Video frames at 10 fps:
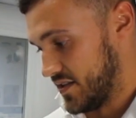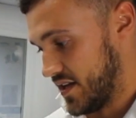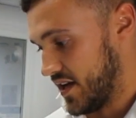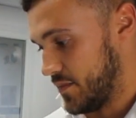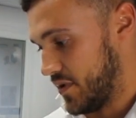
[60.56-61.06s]
at a
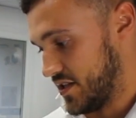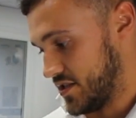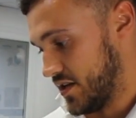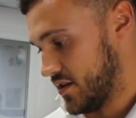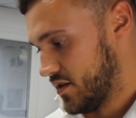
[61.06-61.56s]
high
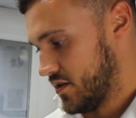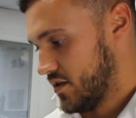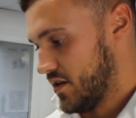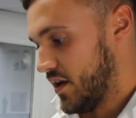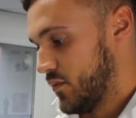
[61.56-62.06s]
pressure,
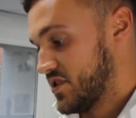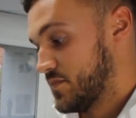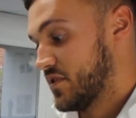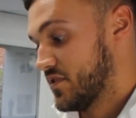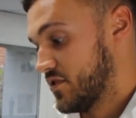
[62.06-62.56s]
at which
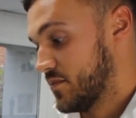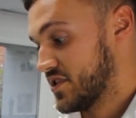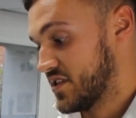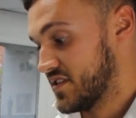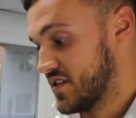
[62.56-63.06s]
point the
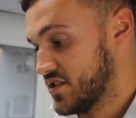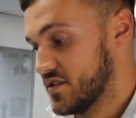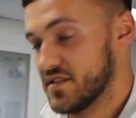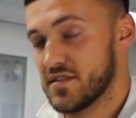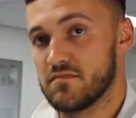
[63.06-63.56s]

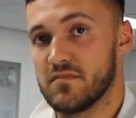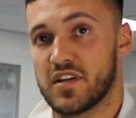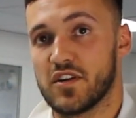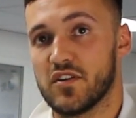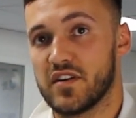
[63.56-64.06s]
homogenization is
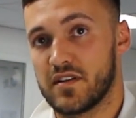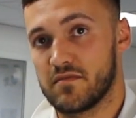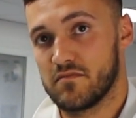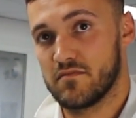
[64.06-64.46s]
occurring.